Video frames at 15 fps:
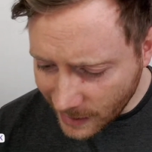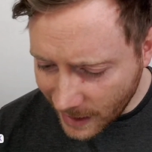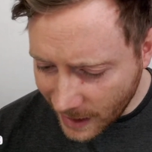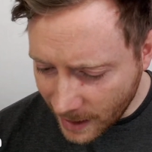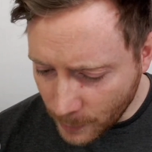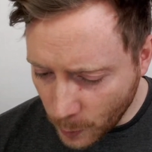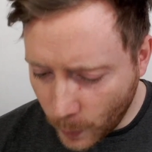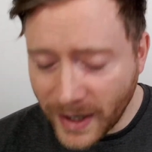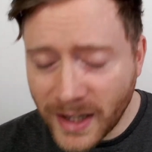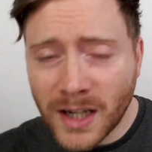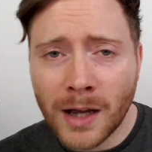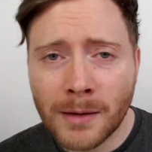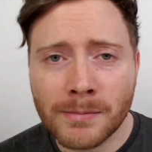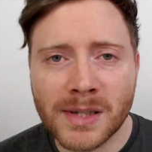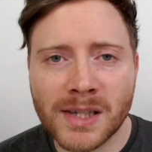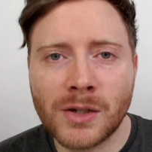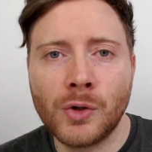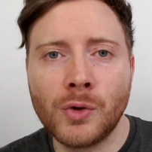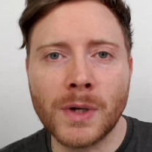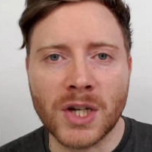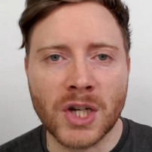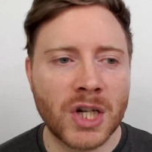when it comes
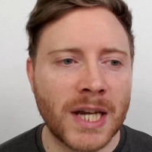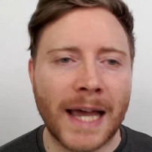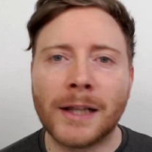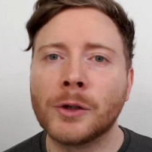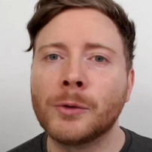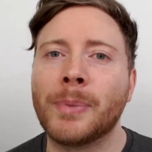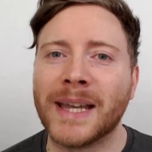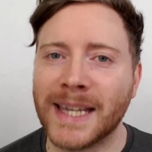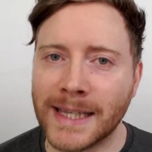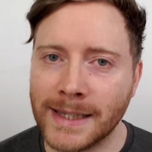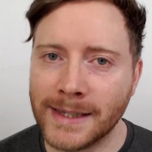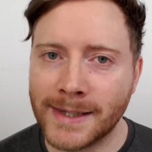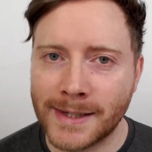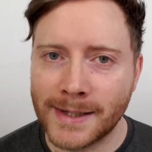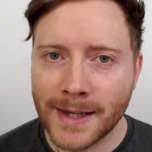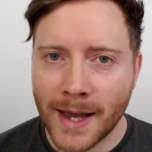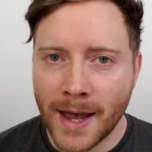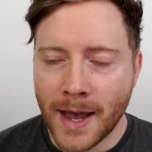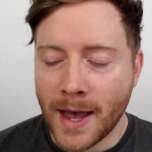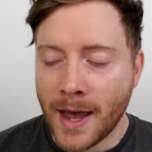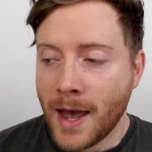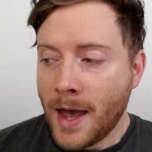to shell beads,
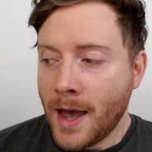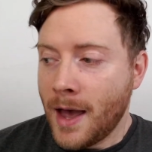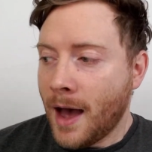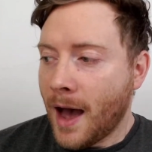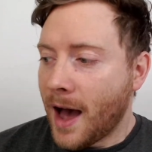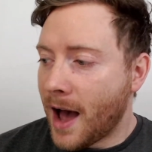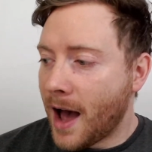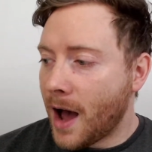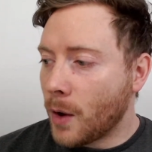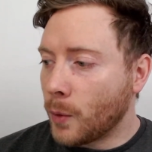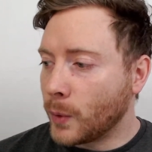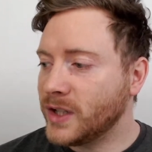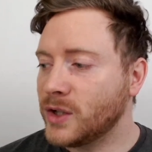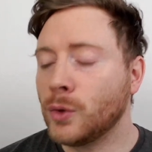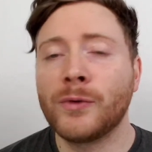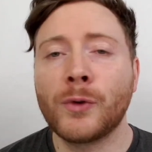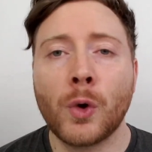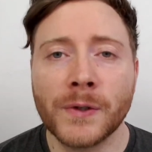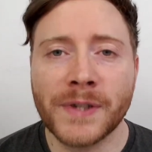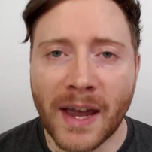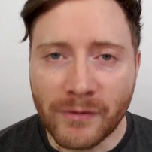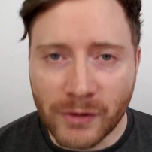we do, of
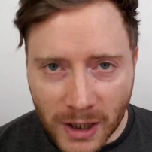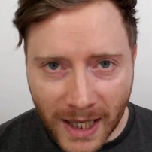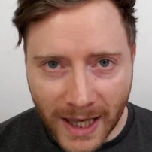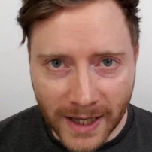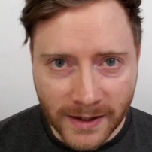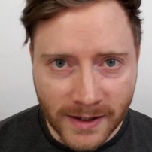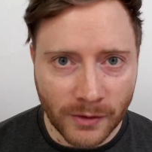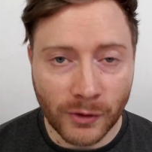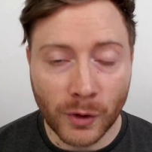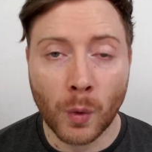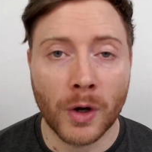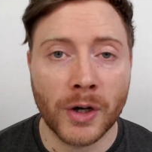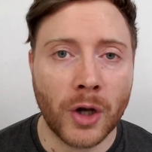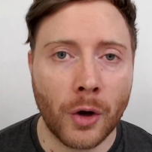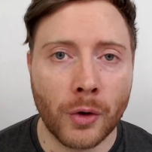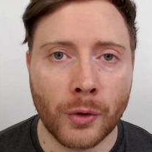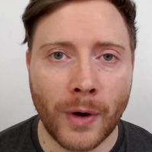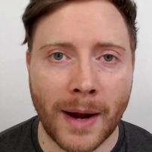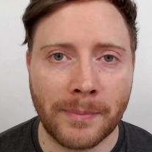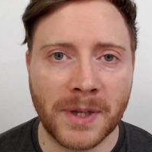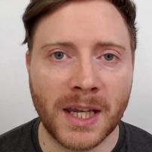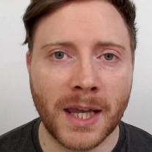course, have the kit. If you want to go and
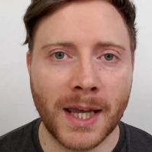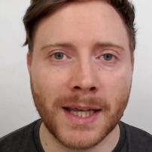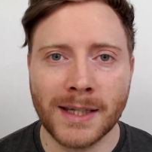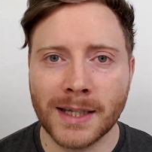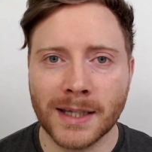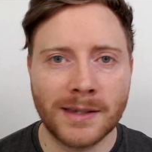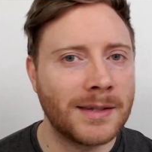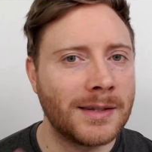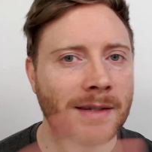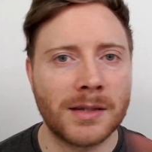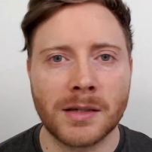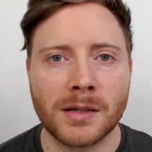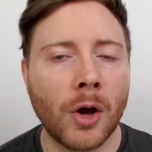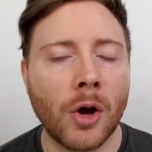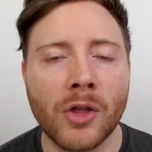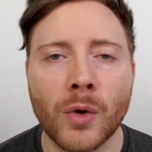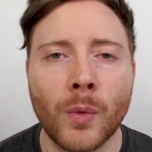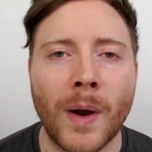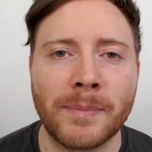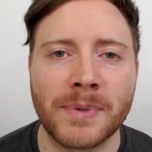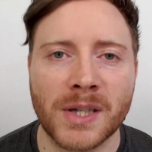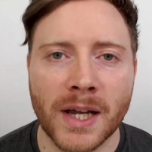grab the kit, it's on the
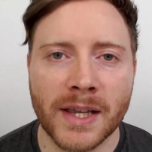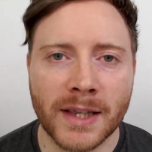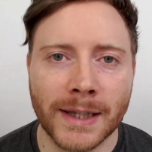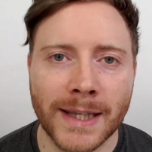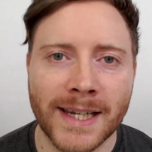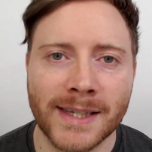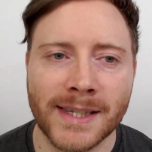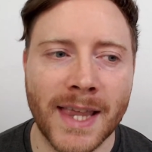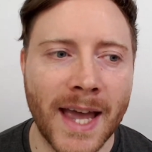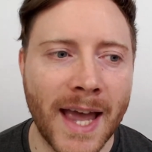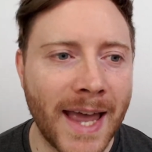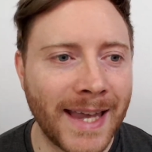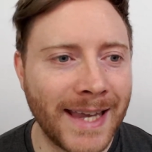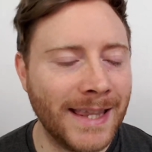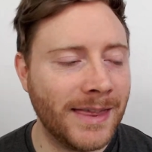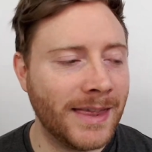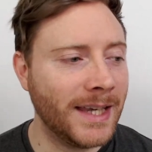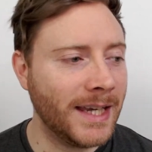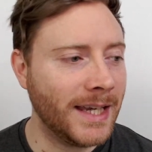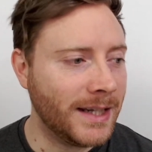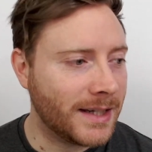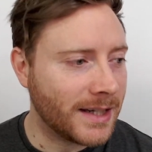website. The link's there in
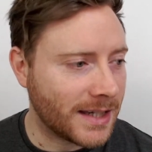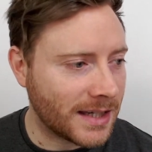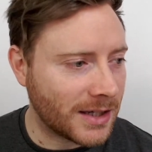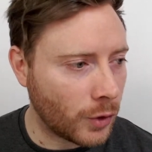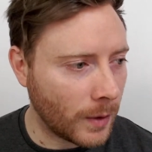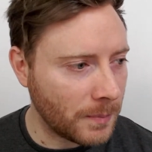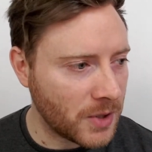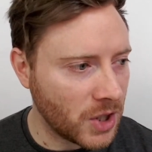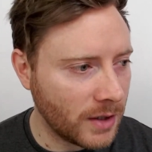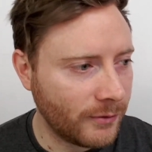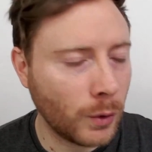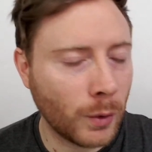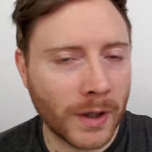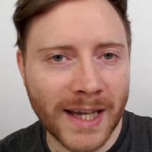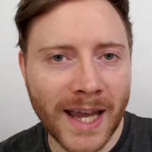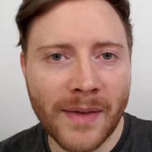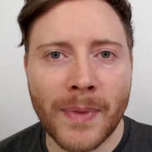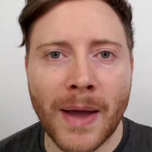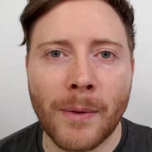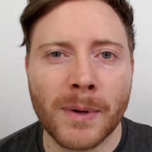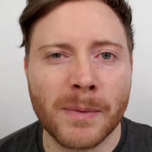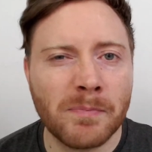the description. If you want to get
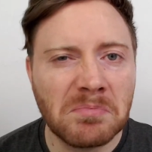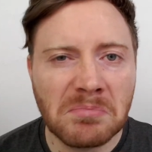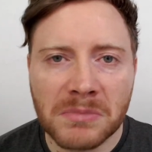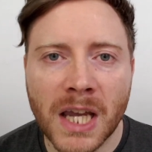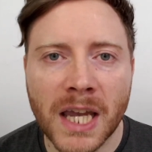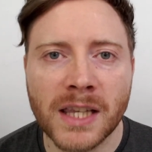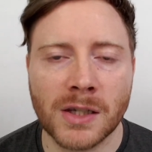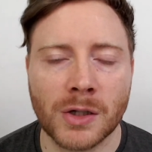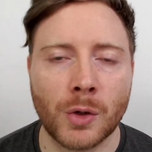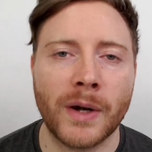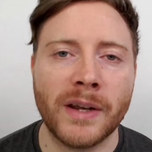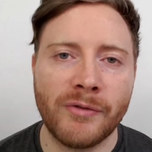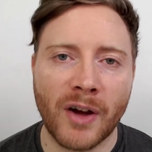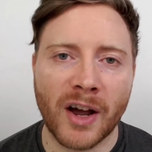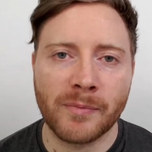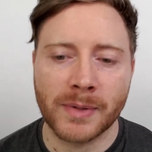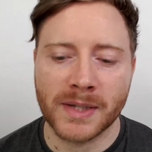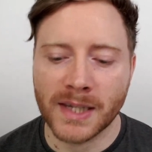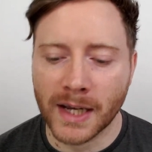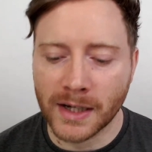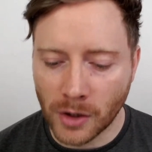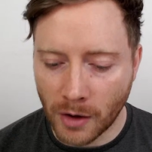that one, kit's
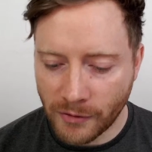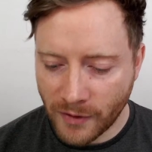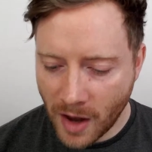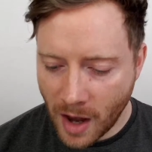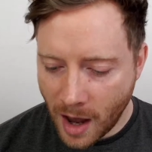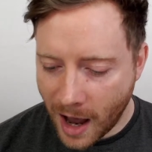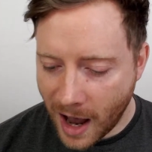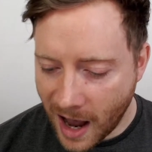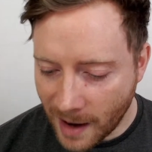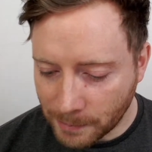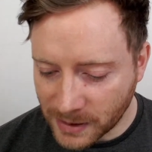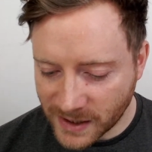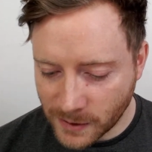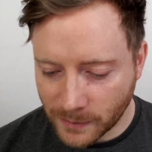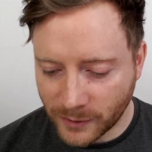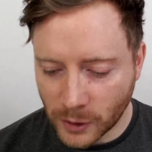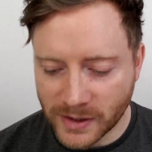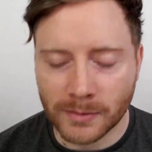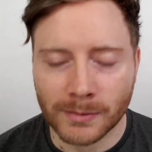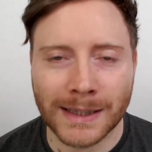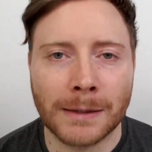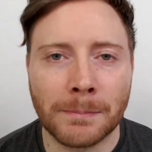25% off. Plus, we've got
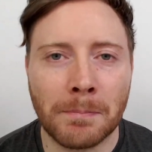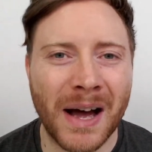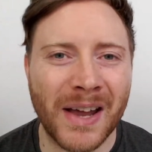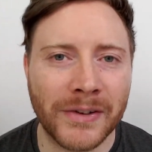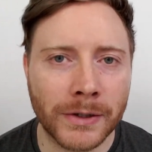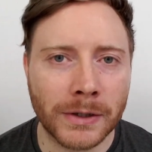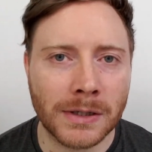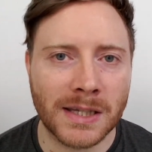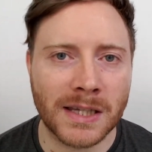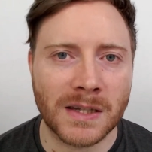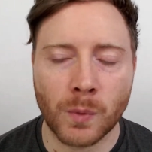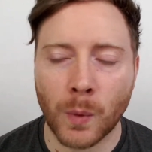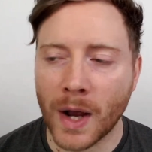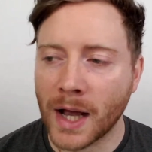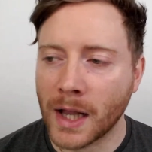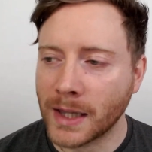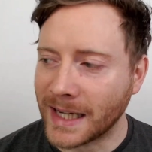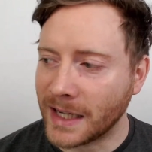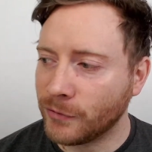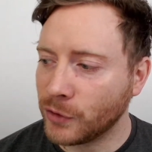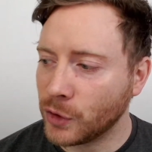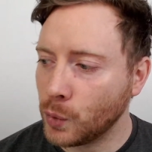some little bundles as well
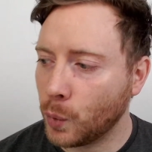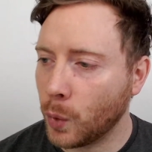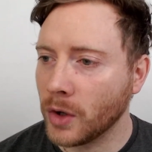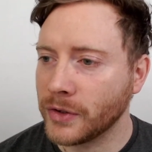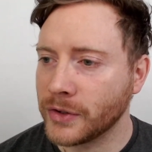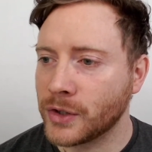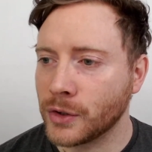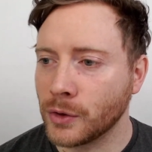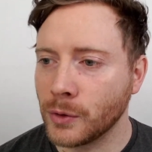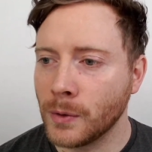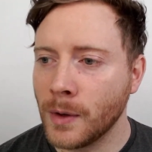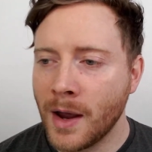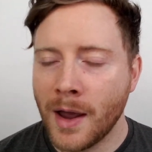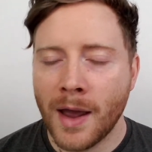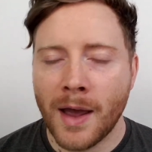if you want to